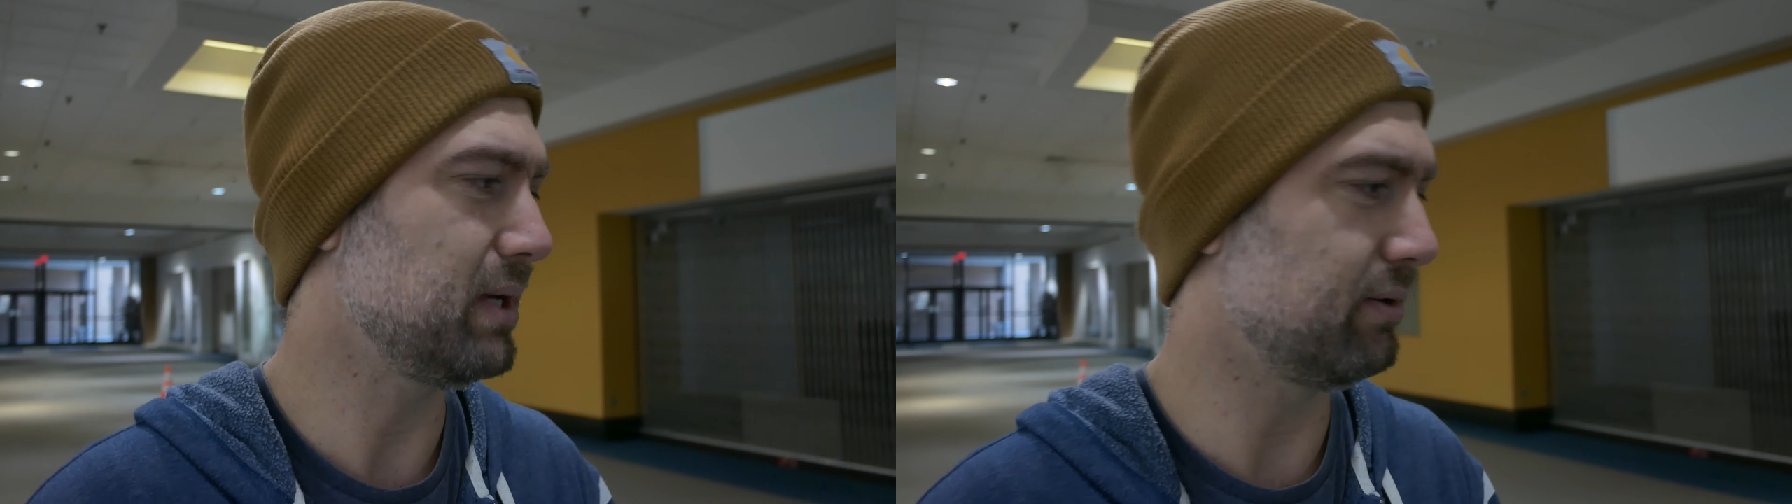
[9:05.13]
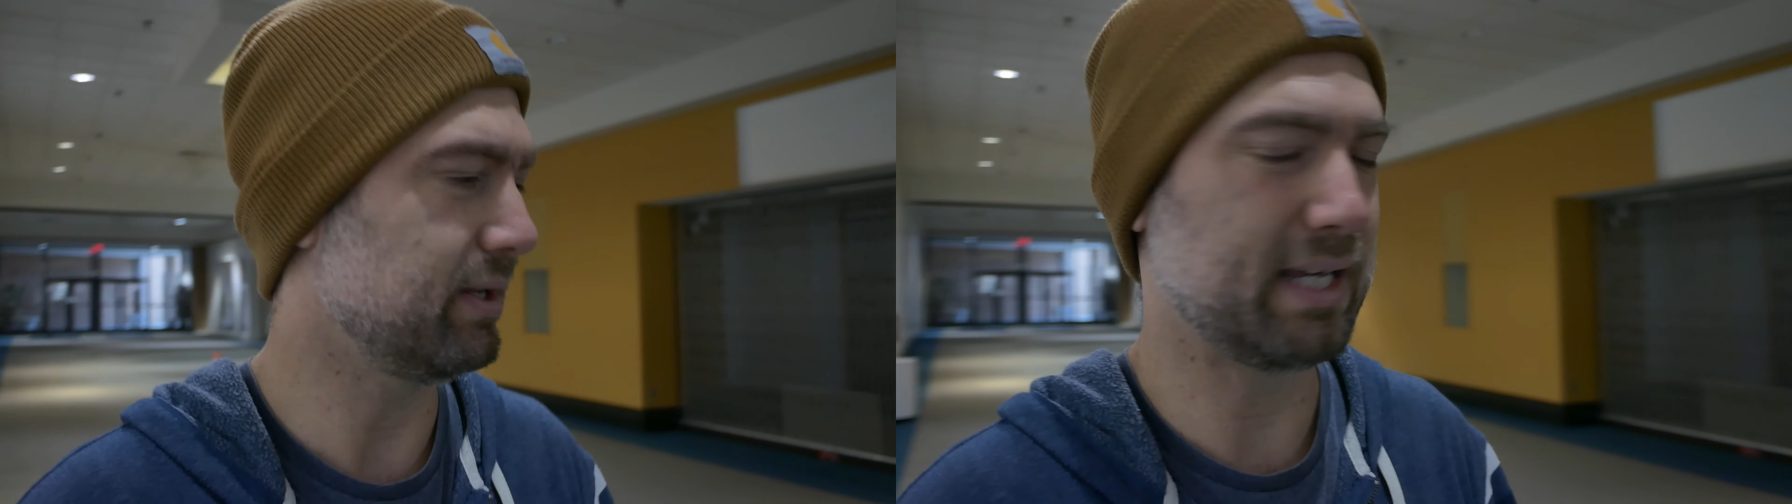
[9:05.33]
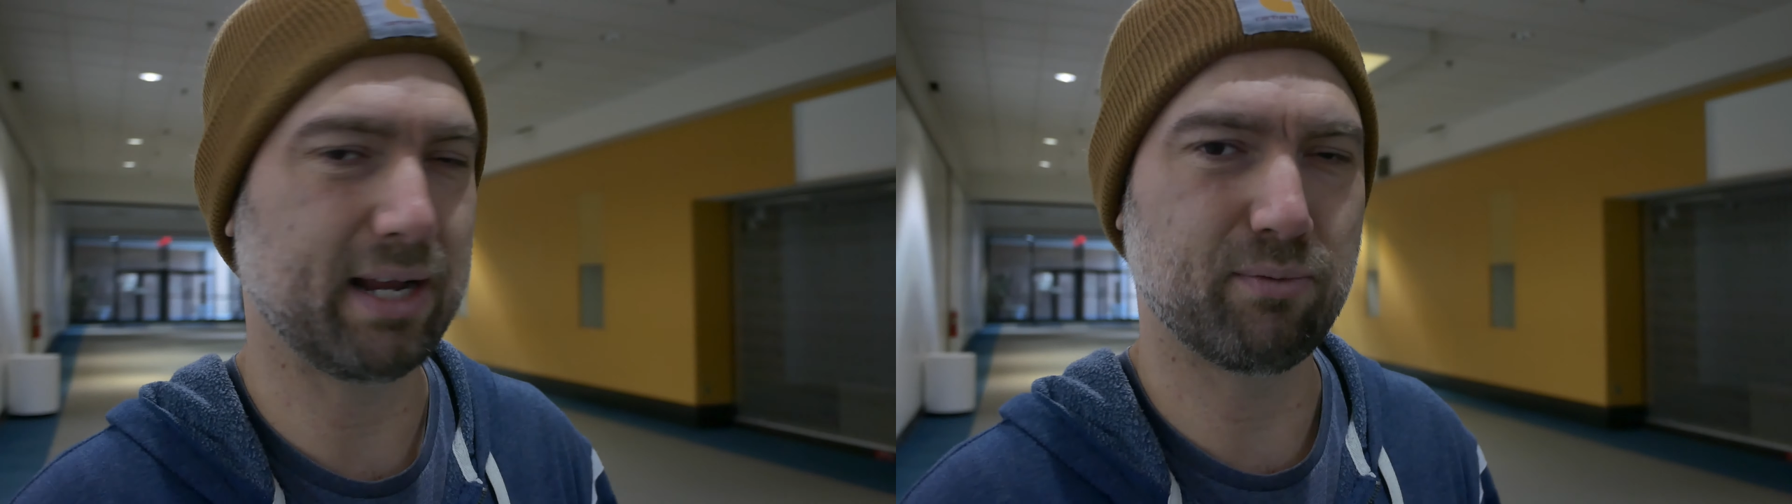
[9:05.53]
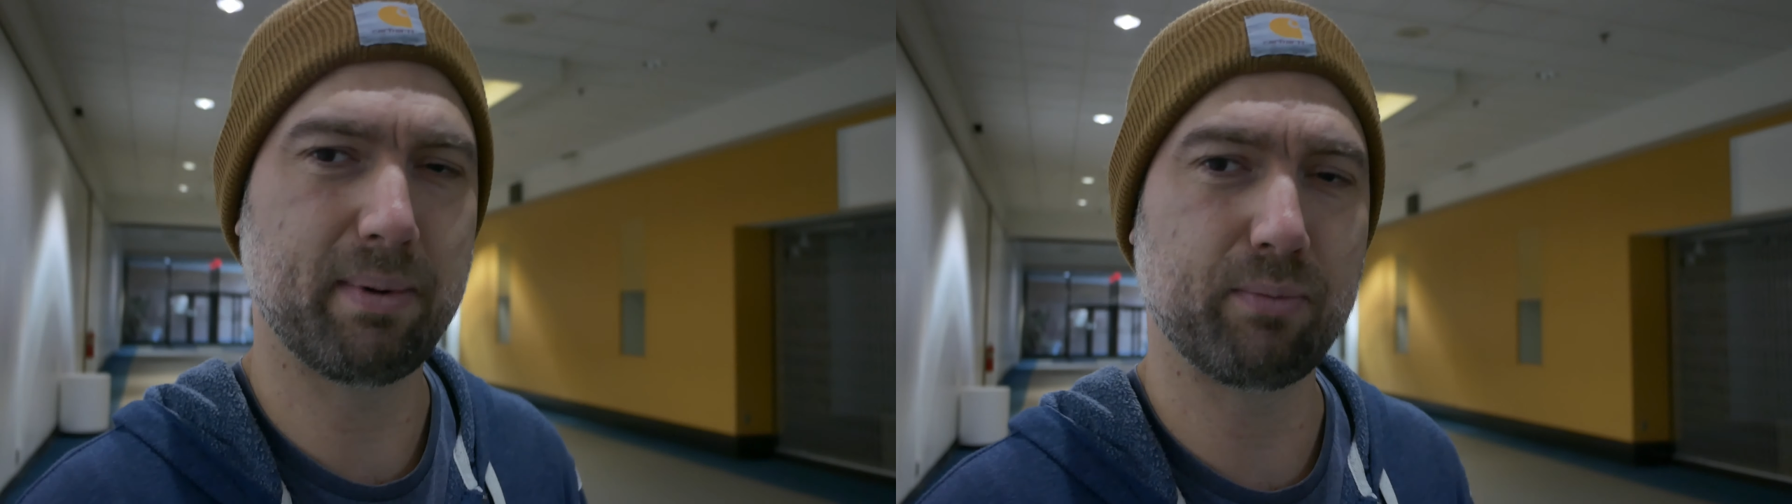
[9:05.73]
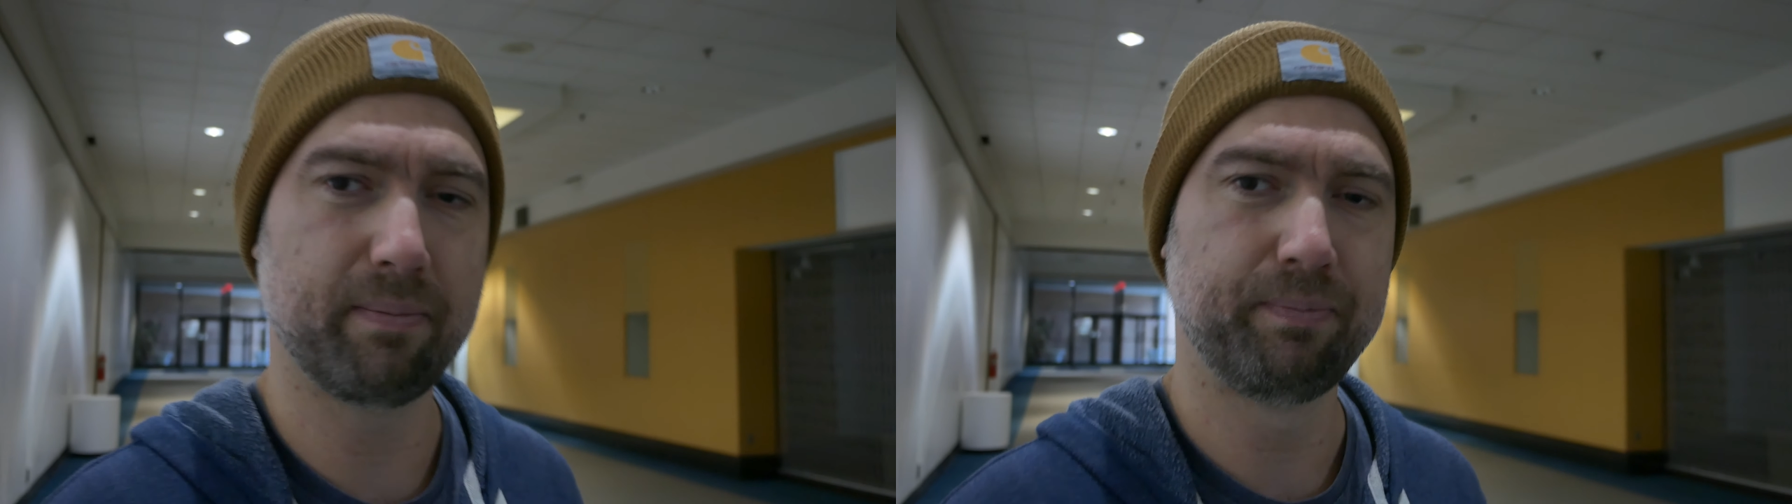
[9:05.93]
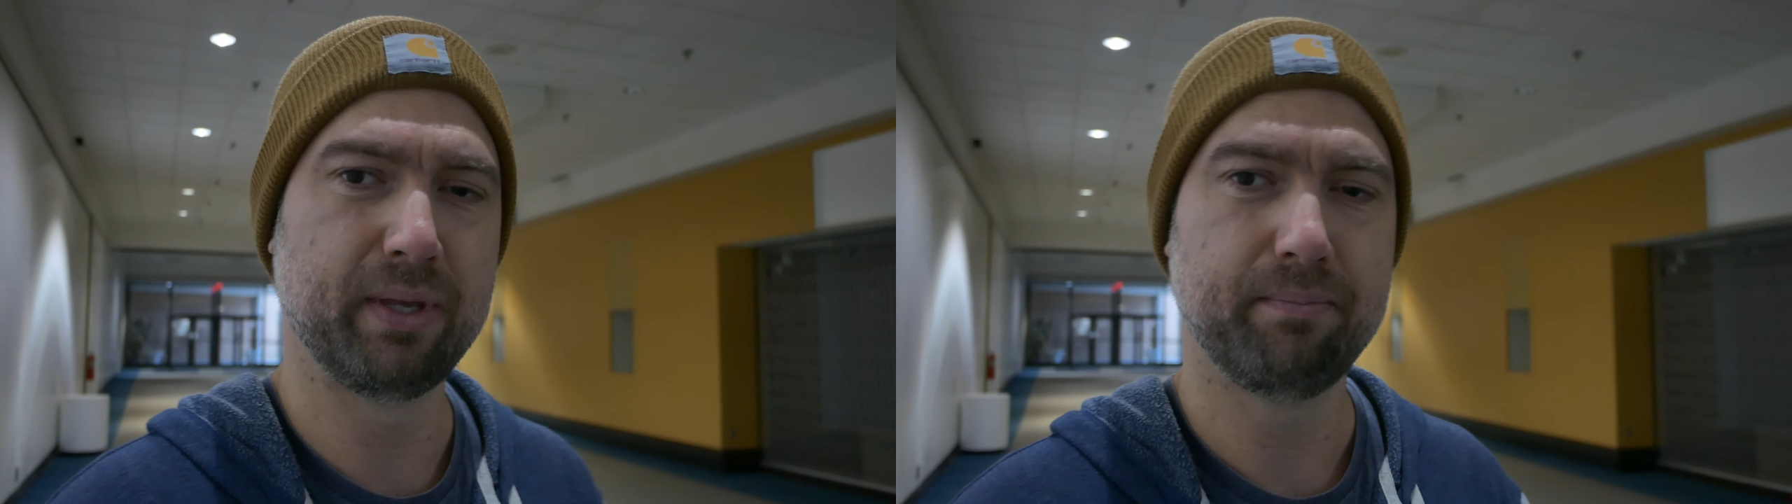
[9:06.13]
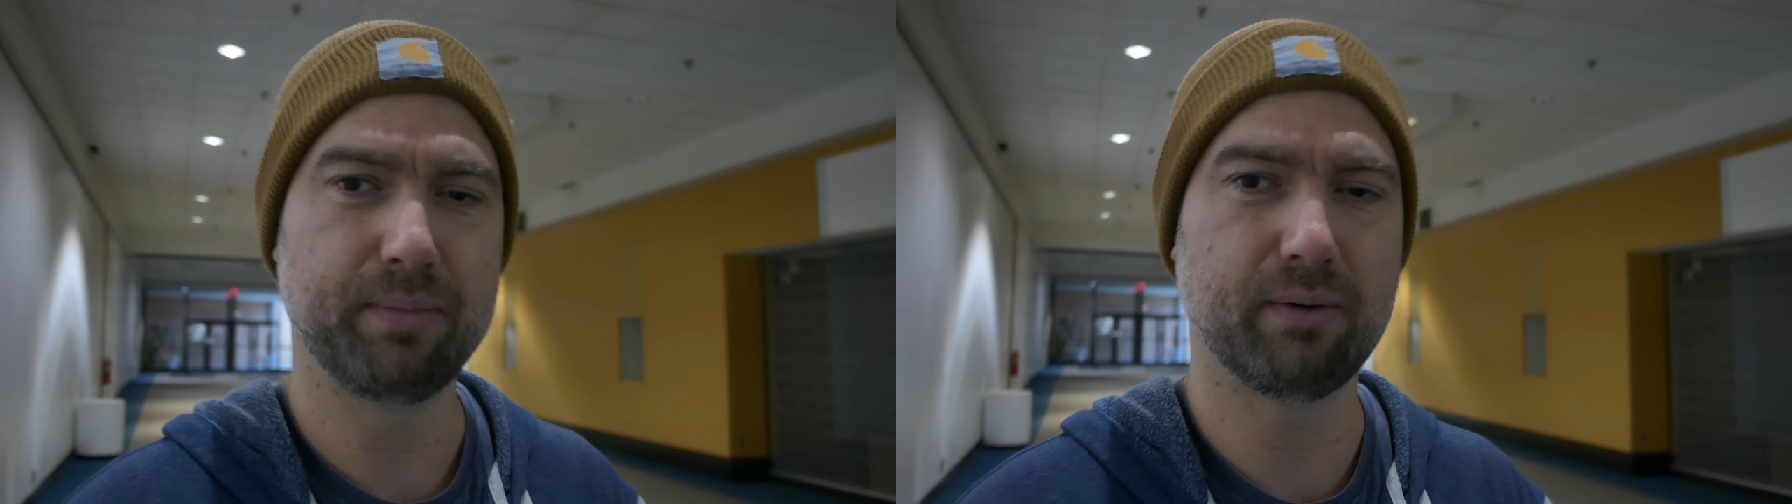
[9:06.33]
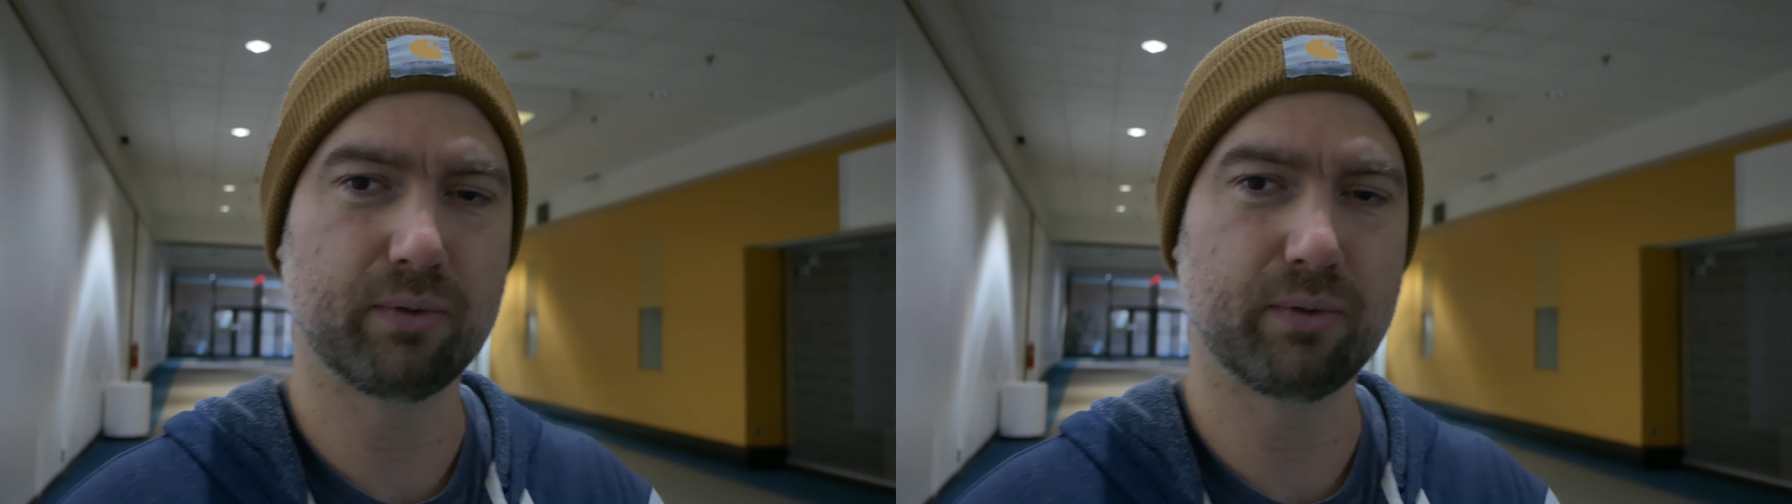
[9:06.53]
I don't. I can't remember. But